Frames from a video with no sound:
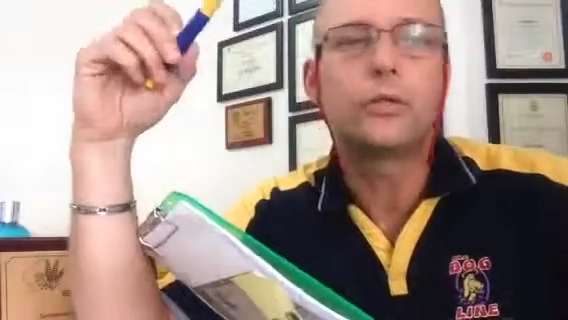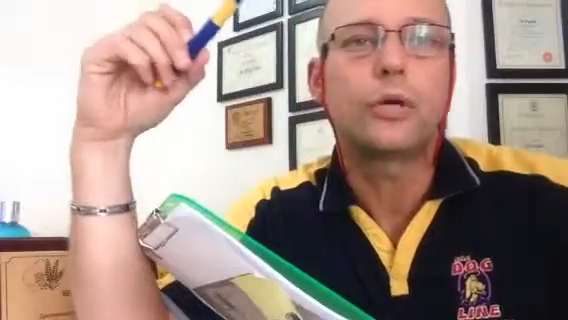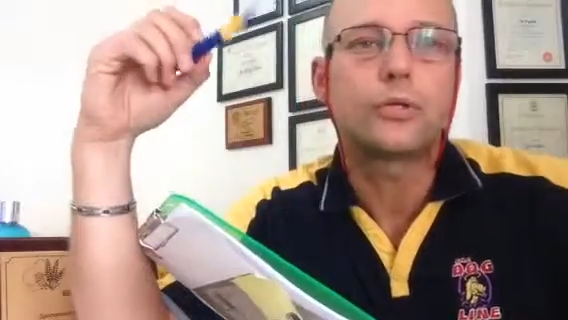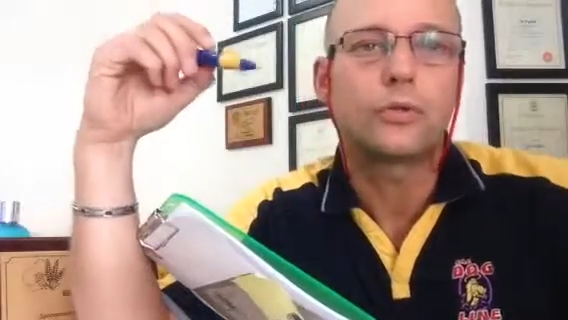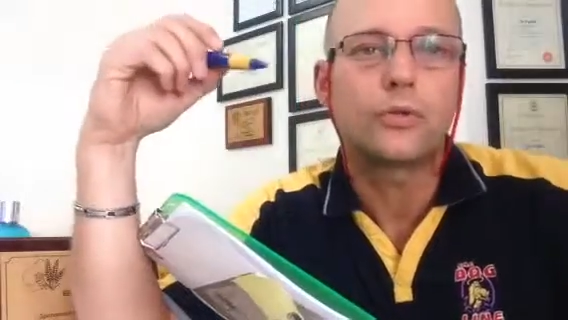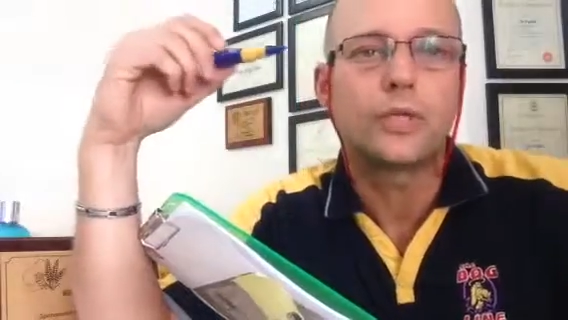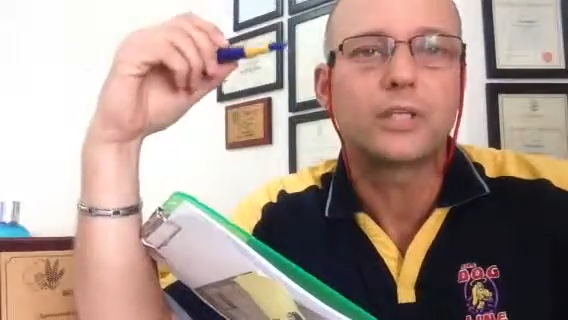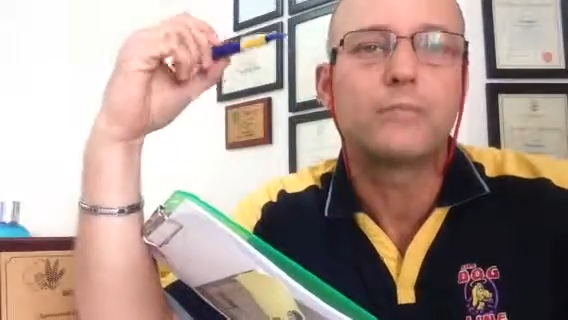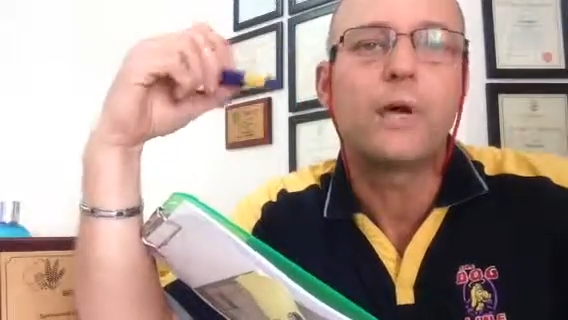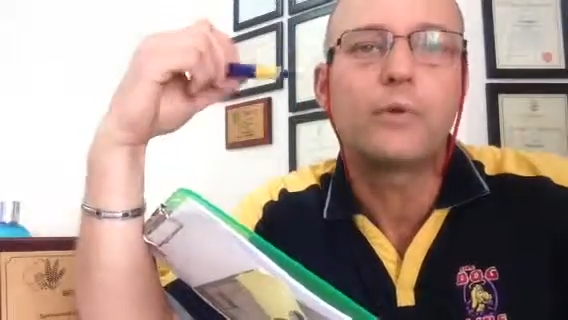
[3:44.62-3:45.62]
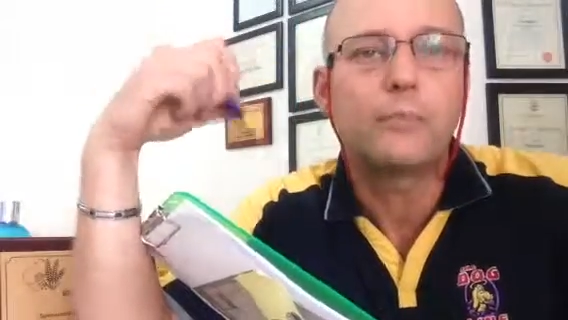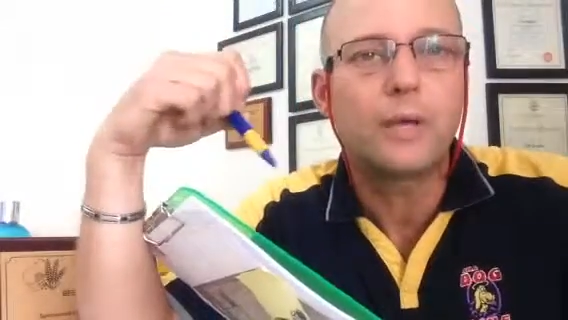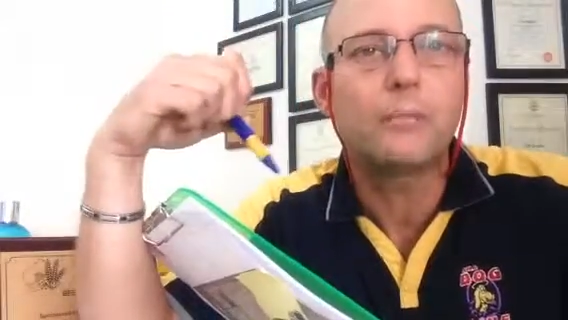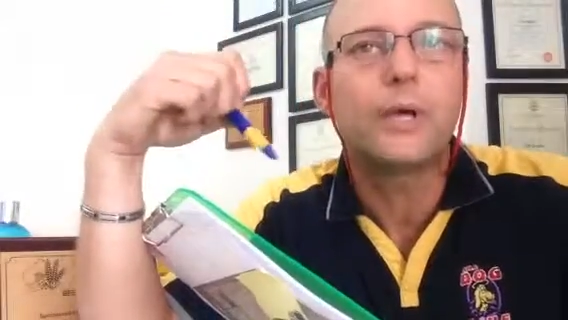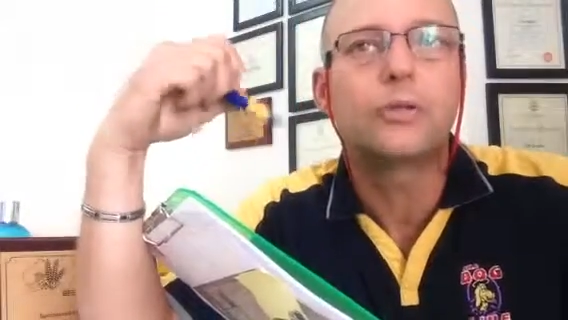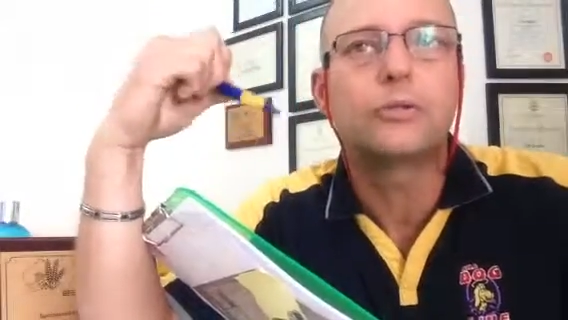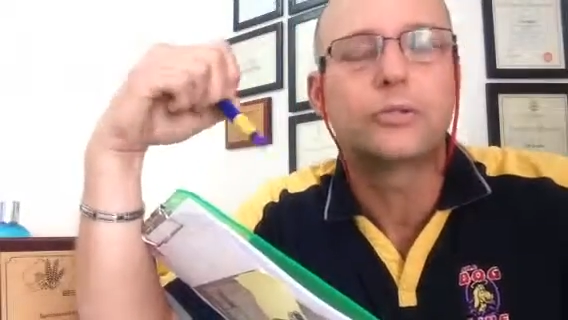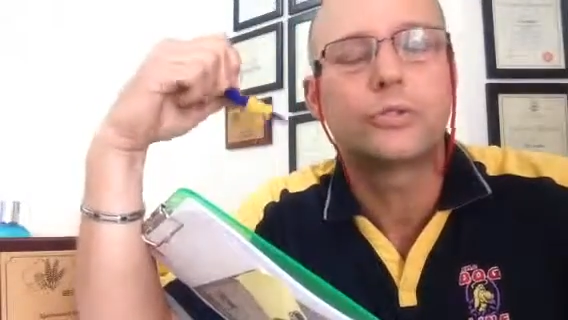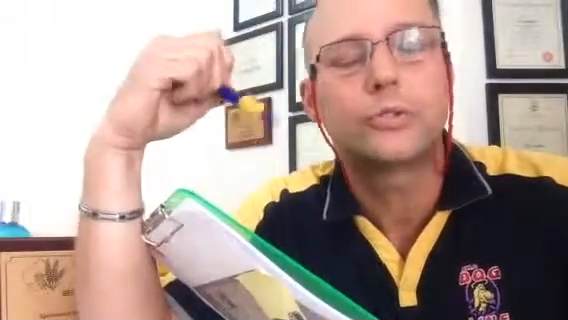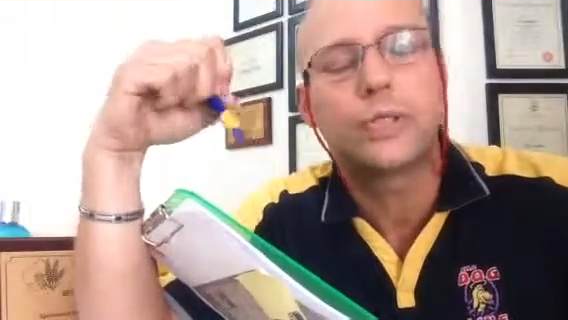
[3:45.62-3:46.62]
do those sort of things. But remember, you
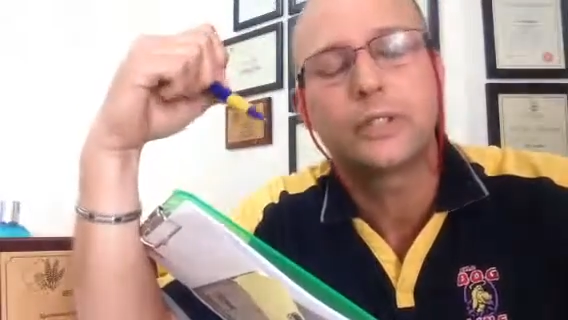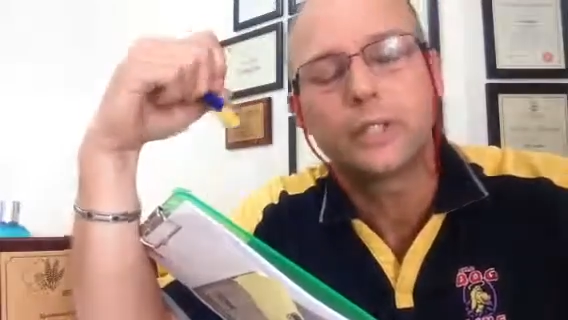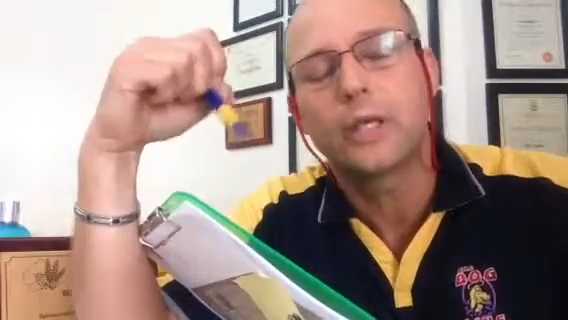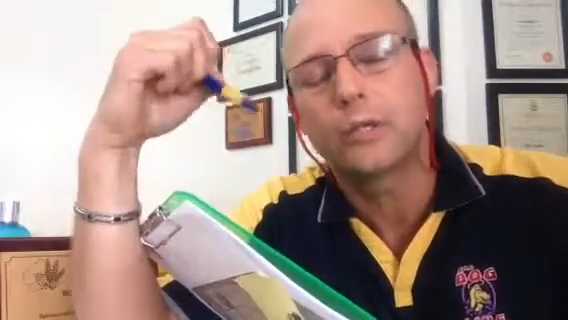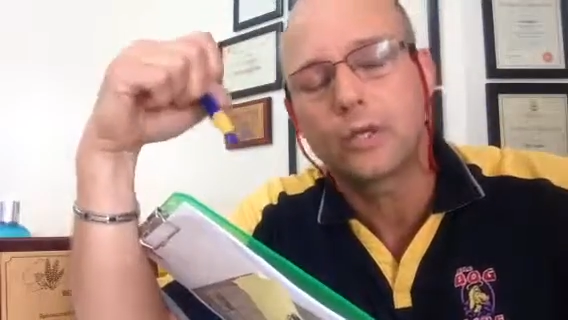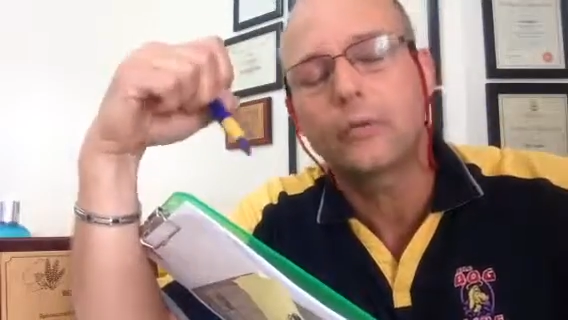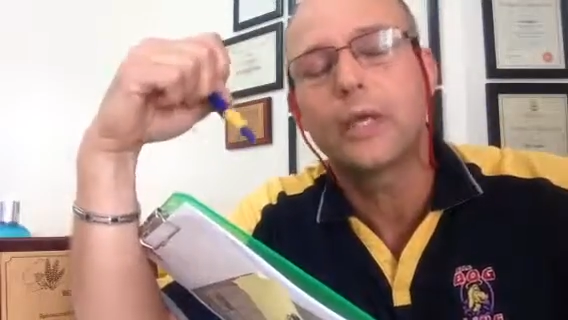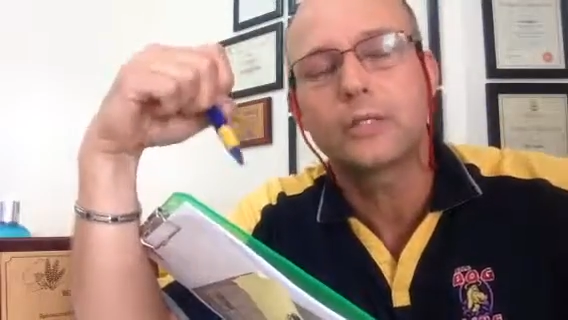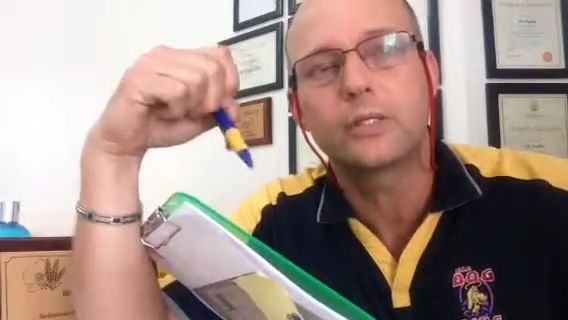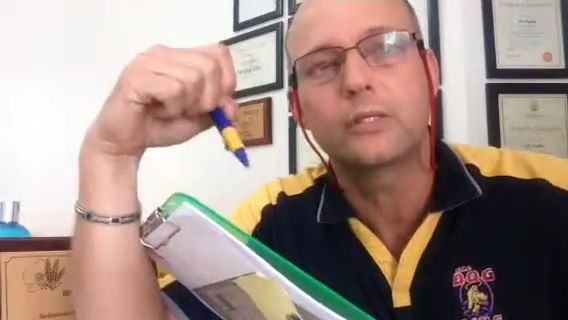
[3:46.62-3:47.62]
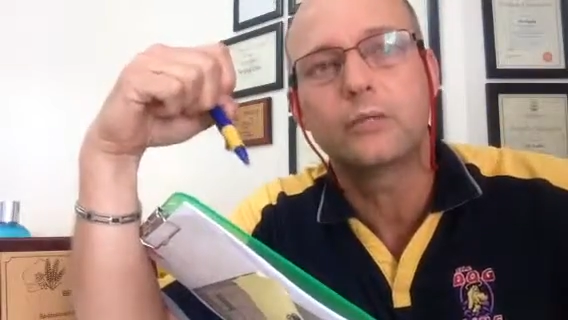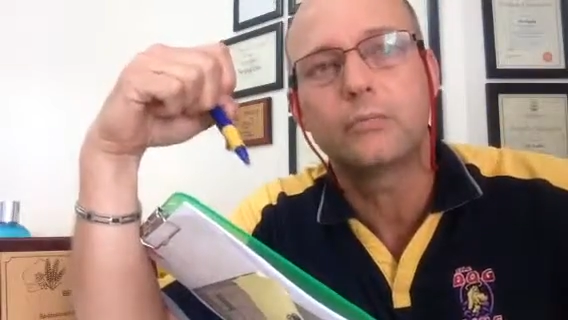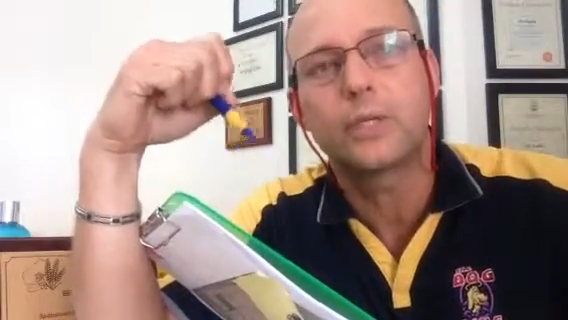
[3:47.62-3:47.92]
do need to get the correct system,